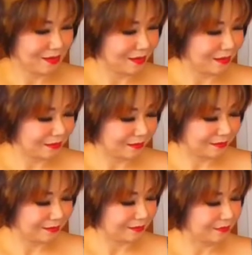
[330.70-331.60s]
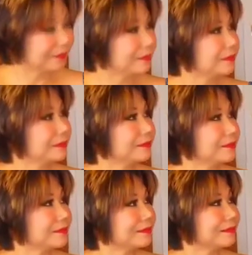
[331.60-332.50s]

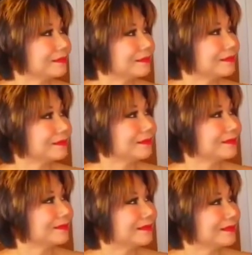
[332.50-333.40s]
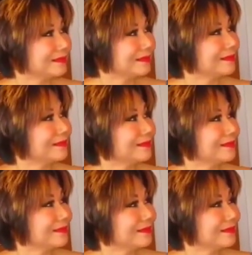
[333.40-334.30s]

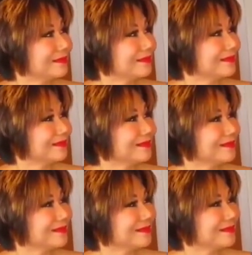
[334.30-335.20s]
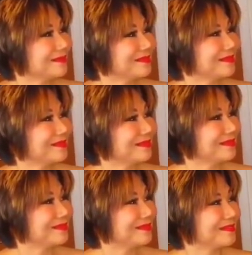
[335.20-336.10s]

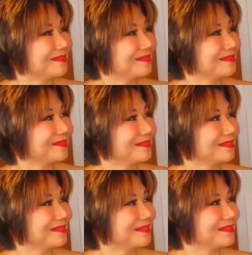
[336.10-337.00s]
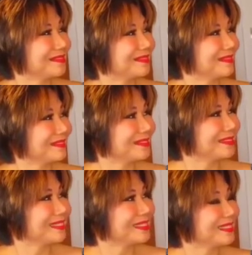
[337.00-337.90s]

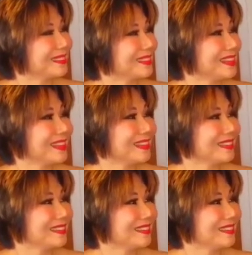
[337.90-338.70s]
No words are spoken by the person on screen.